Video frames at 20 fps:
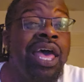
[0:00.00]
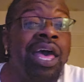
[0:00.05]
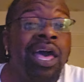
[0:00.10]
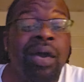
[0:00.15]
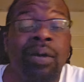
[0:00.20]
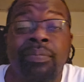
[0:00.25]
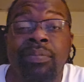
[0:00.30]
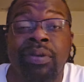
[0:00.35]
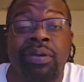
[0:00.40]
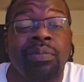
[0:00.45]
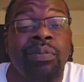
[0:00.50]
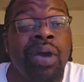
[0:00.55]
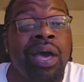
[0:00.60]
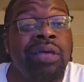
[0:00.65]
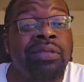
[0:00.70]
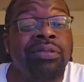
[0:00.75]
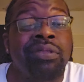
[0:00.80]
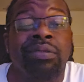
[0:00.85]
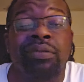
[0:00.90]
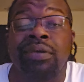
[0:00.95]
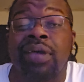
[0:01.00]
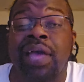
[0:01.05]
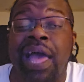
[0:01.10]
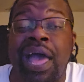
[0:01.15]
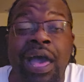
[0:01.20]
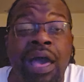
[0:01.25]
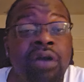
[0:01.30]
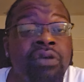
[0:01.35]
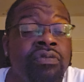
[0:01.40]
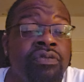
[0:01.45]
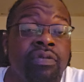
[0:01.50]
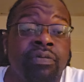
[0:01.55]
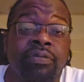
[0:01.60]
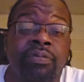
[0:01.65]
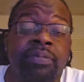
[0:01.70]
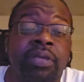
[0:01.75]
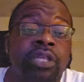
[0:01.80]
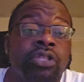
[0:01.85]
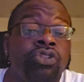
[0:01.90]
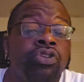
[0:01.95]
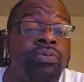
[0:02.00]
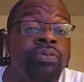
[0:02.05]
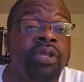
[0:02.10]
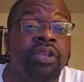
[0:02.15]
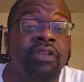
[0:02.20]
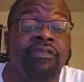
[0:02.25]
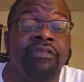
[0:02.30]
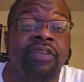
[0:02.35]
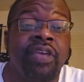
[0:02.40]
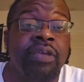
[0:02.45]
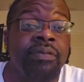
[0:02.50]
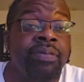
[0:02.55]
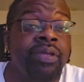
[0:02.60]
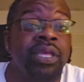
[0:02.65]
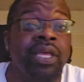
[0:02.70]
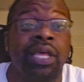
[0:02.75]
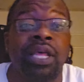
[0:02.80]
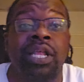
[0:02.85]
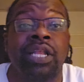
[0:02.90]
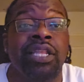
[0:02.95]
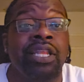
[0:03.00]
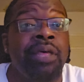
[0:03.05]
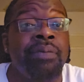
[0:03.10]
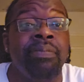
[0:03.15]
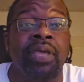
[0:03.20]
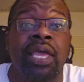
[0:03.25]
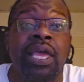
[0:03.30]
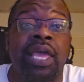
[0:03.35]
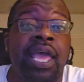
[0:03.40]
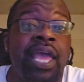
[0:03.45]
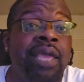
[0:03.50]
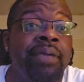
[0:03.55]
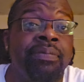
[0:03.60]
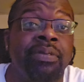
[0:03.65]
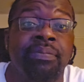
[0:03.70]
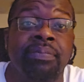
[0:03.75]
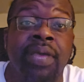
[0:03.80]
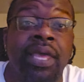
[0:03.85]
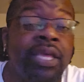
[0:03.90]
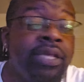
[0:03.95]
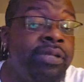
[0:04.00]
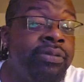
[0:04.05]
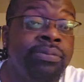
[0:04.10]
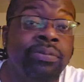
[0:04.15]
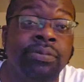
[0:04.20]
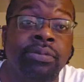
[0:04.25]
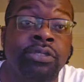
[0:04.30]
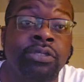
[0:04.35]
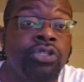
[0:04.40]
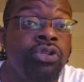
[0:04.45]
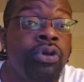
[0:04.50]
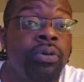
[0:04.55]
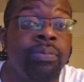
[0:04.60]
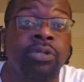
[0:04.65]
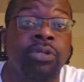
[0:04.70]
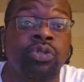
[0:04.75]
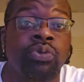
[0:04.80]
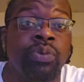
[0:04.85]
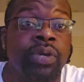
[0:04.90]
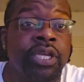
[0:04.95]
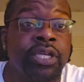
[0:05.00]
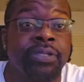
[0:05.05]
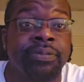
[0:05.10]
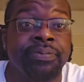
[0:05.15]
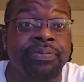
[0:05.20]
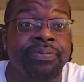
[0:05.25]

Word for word: Help me out the algorithm, man. Do me the favor. Love me and hate me, man. There's no in between.